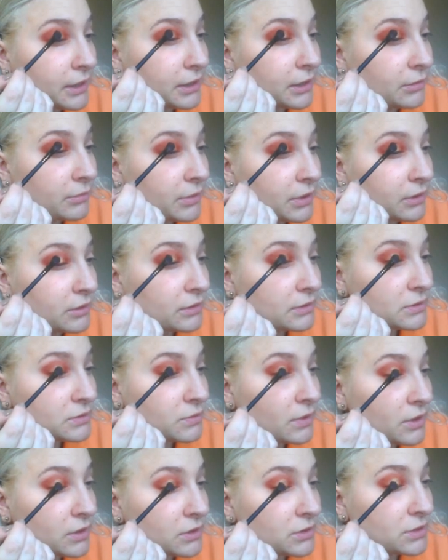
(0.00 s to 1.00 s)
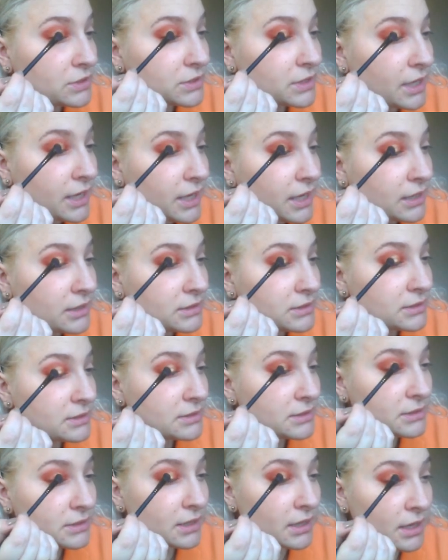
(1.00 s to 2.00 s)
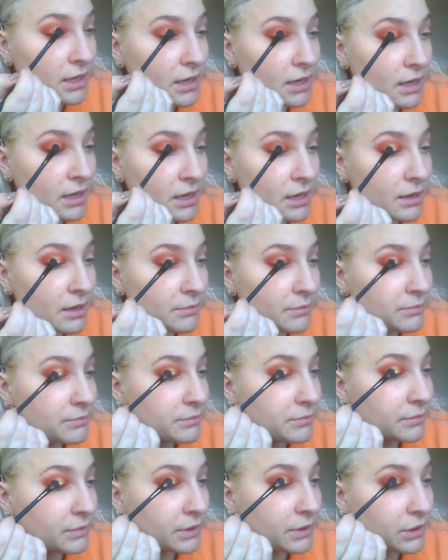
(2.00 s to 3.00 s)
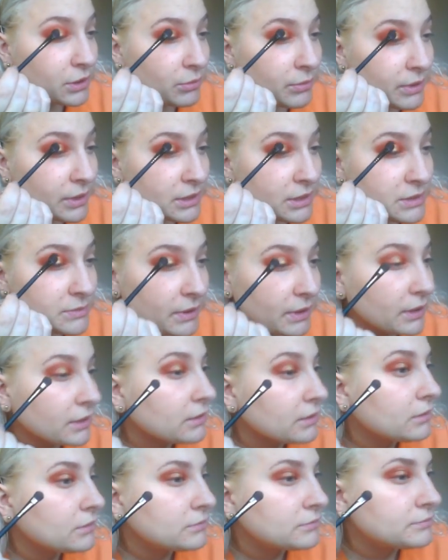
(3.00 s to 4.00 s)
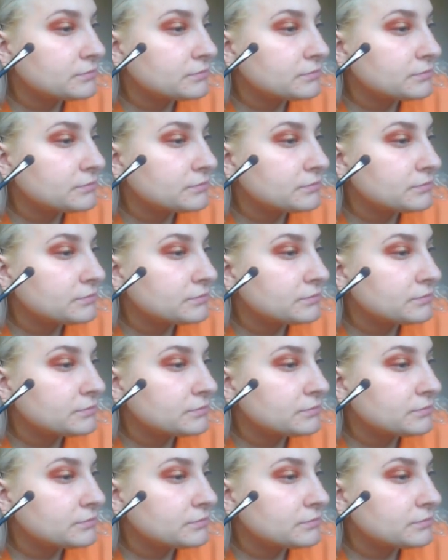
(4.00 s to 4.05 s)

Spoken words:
in the middle as well, just to add some little bit of sparkle.